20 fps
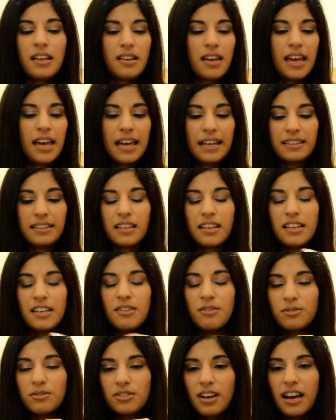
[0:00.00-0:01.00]
And it
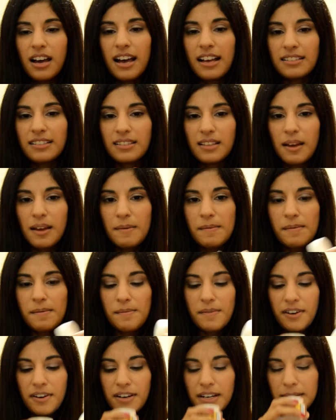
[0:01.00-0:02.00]
also has
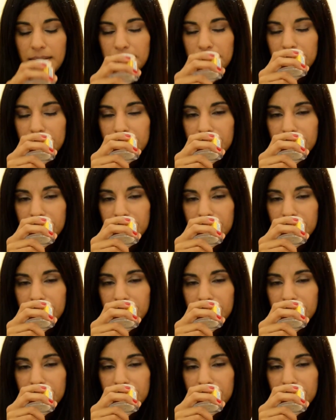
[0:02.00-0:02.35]
very